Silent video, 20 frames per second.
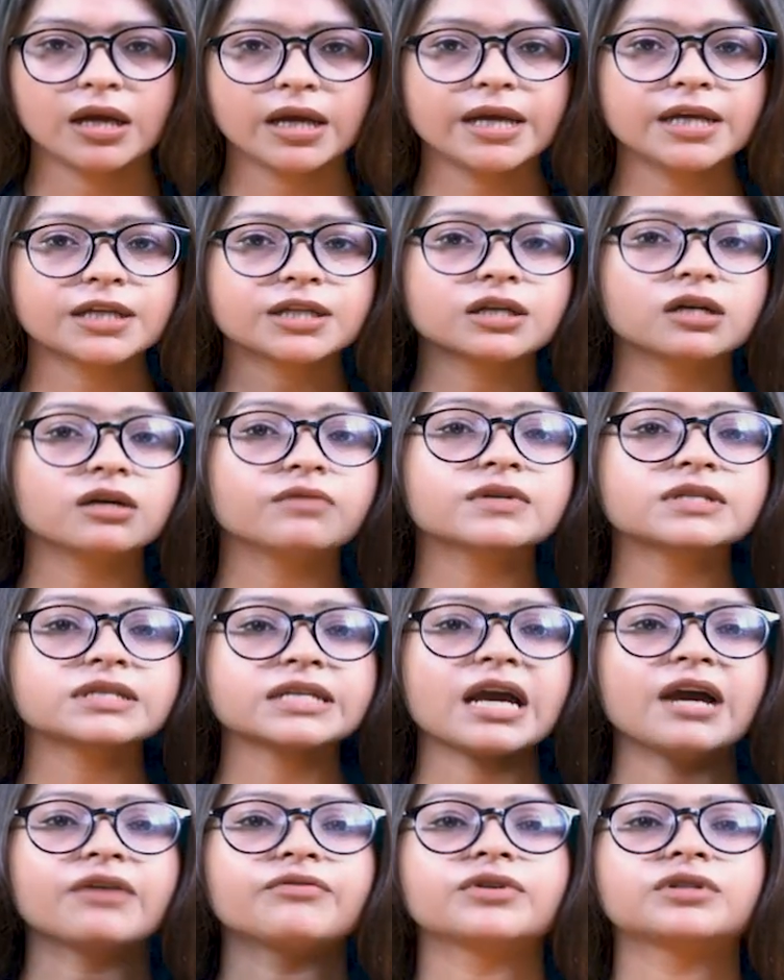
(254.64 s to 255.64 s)
It covers
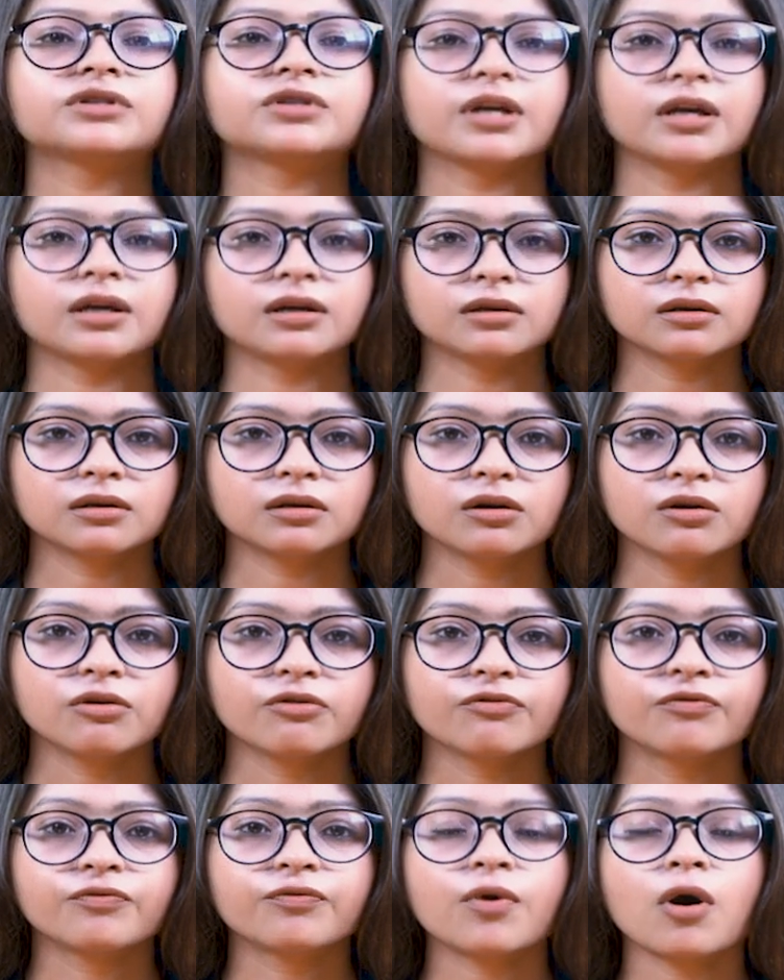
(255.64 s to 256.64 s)
everything
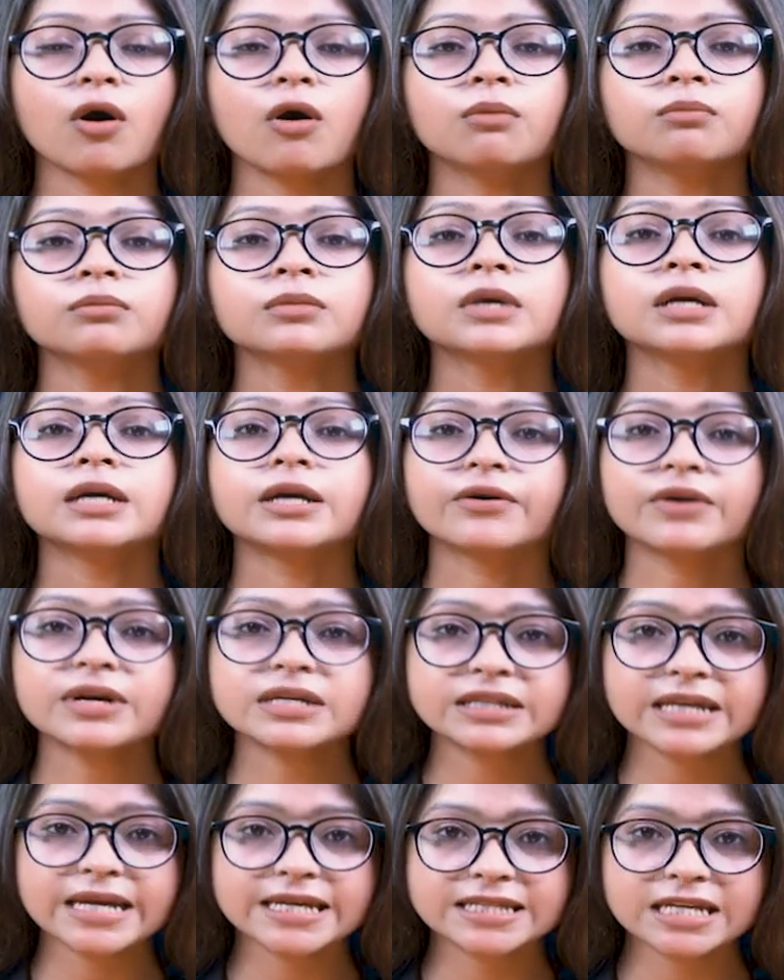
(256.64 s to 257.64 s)
from
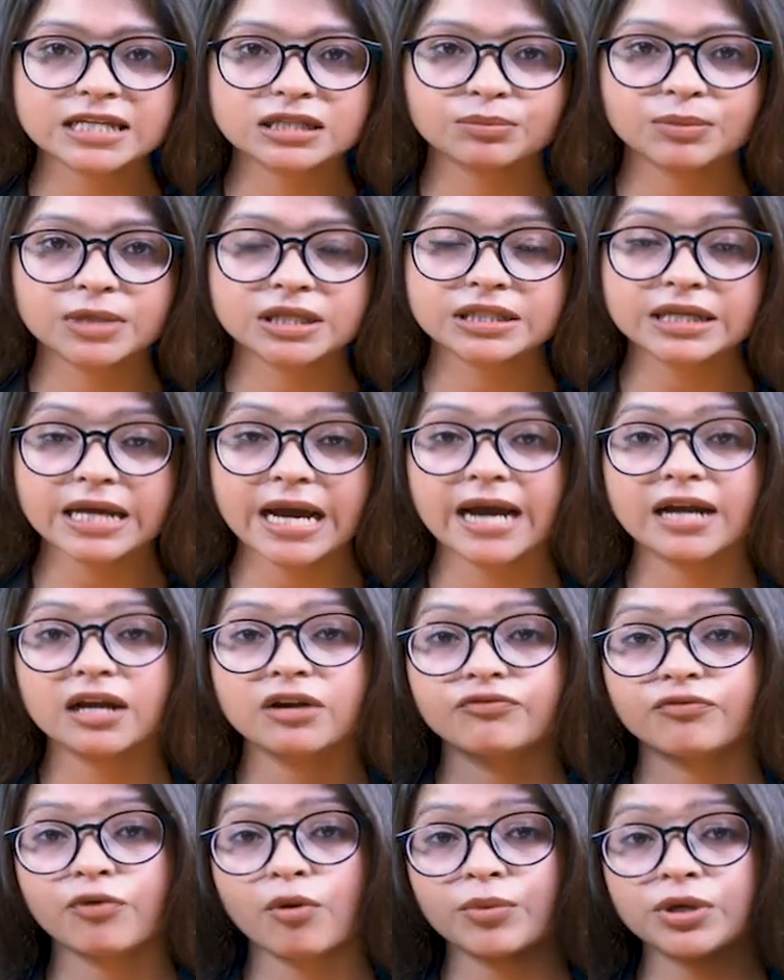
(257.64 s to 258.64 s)
risk assessment and
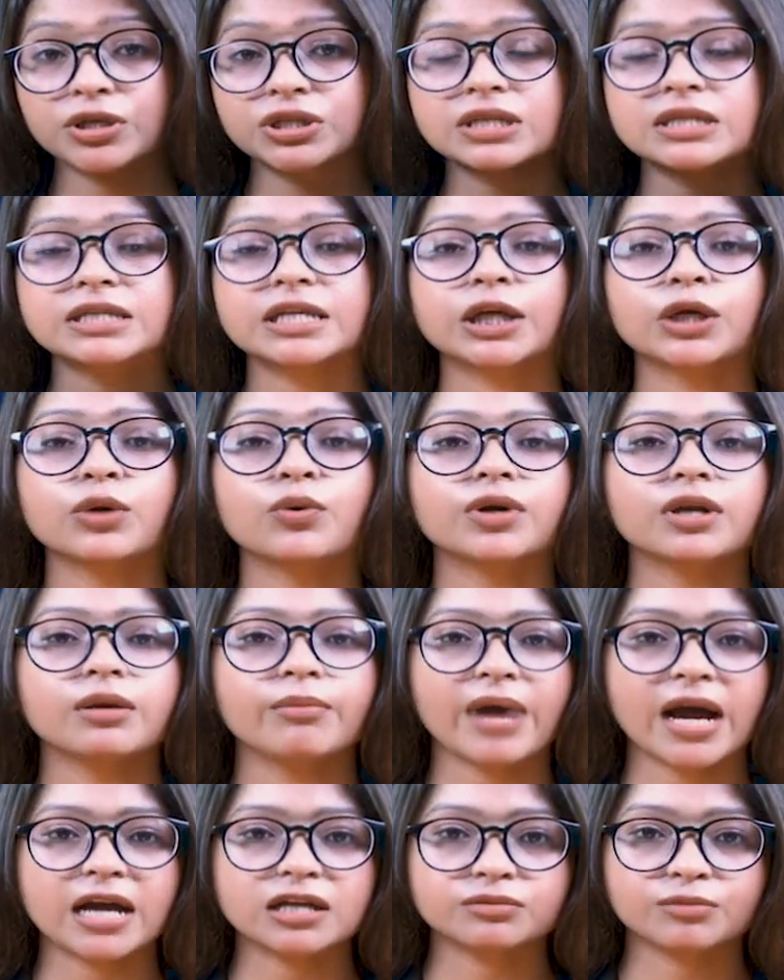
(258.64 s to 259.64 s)
information security
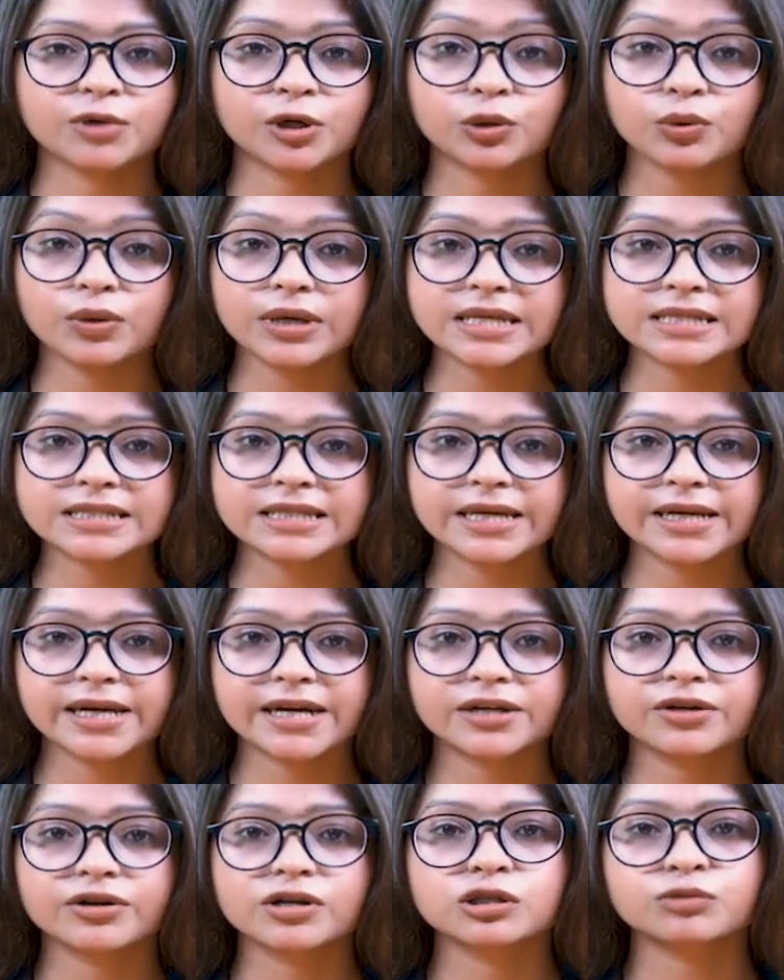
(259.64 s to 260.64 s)
management to
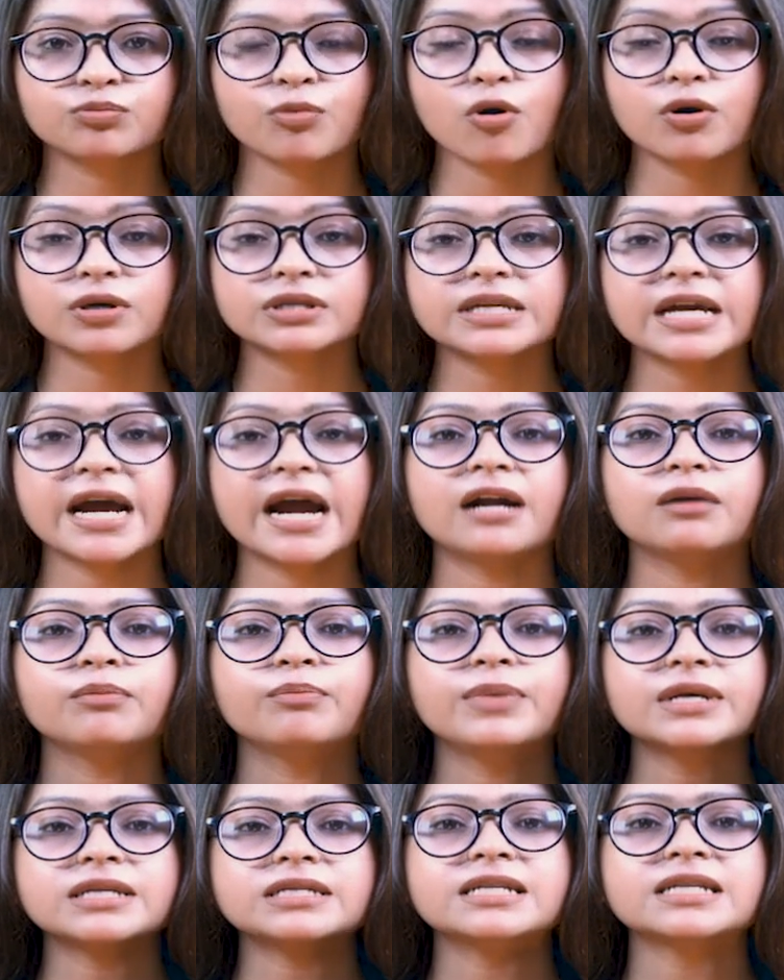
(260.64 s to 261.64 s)
incident response and
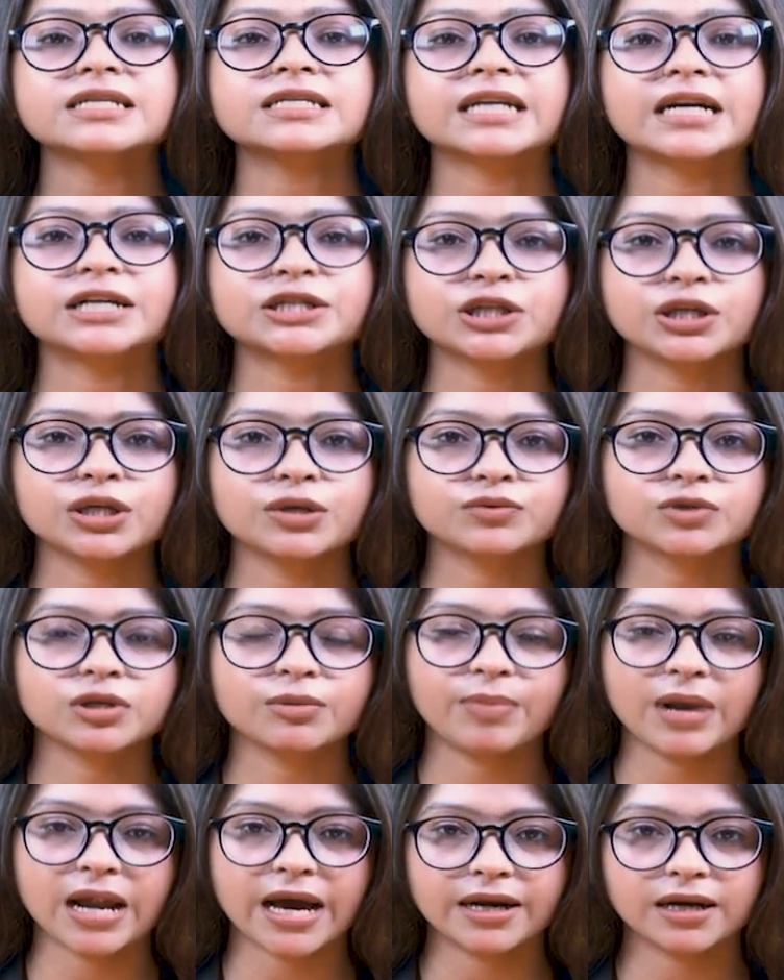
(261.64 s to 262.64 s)
business continuity
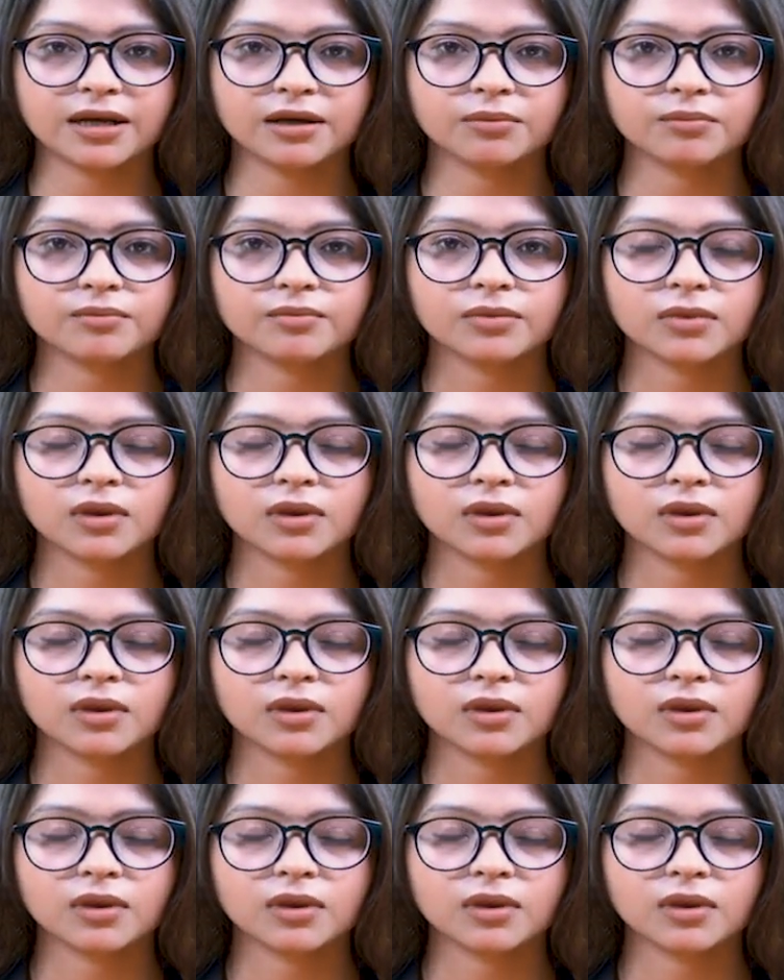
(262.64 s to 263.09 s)
planning.